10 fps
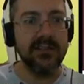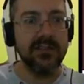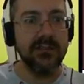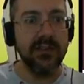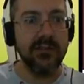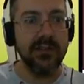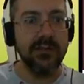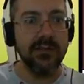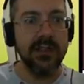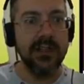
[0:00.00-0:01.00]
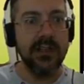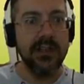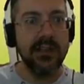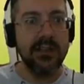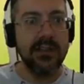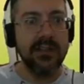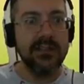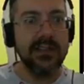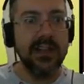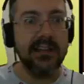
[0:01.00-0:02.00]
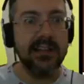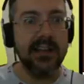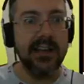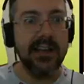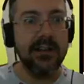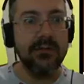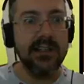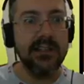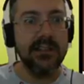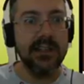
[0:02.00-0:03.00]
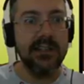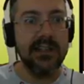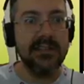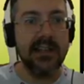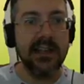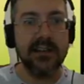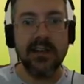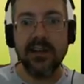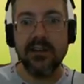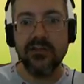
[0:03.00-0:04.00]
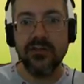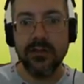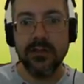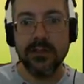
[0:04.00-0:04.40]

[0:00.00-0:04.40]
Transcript: So we're going to select layer 1 and then select layer 2.